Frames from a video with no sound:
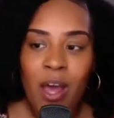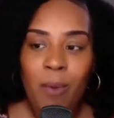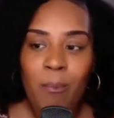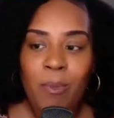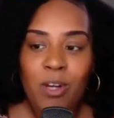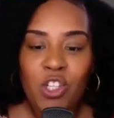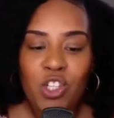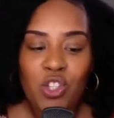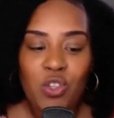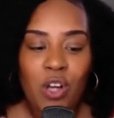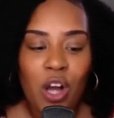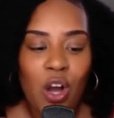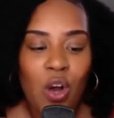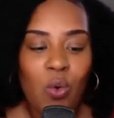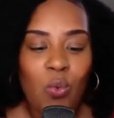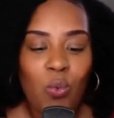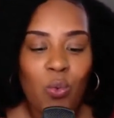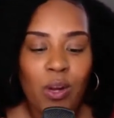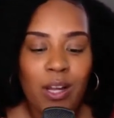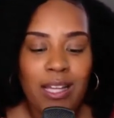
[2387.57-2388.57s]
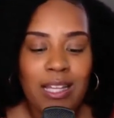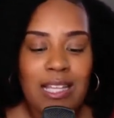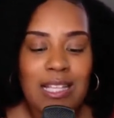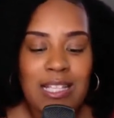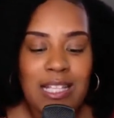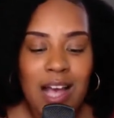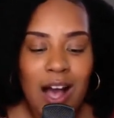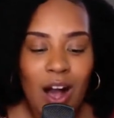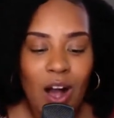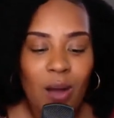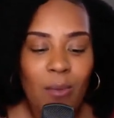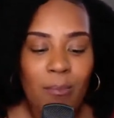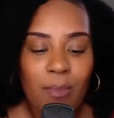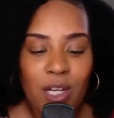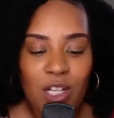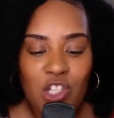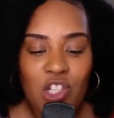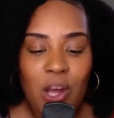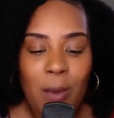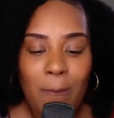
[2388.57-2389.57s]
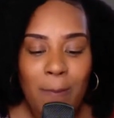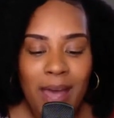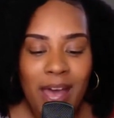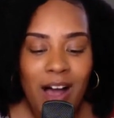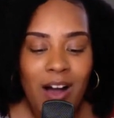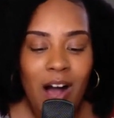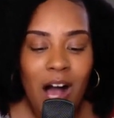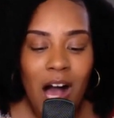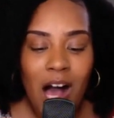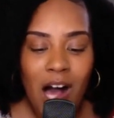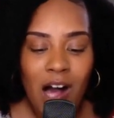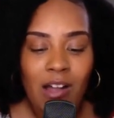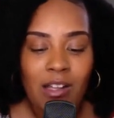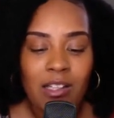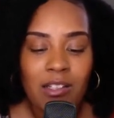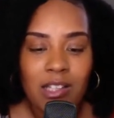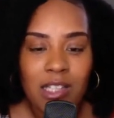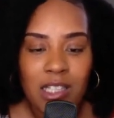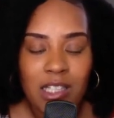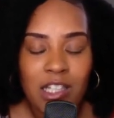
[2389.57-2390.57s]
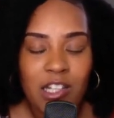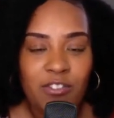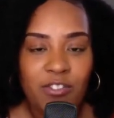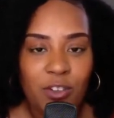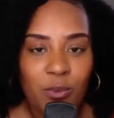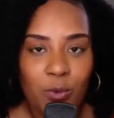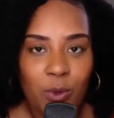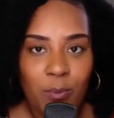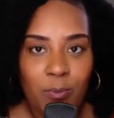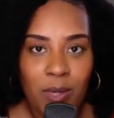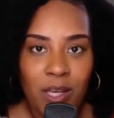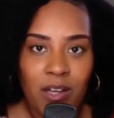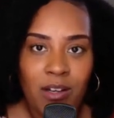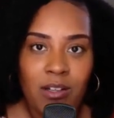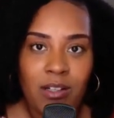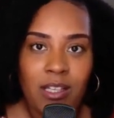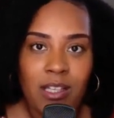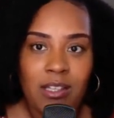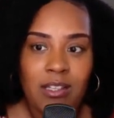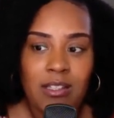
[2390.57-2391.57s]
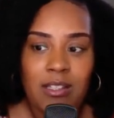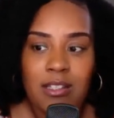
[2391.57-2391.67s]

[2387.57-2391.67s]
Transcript: but you don't really talk much about all of the different rebellions.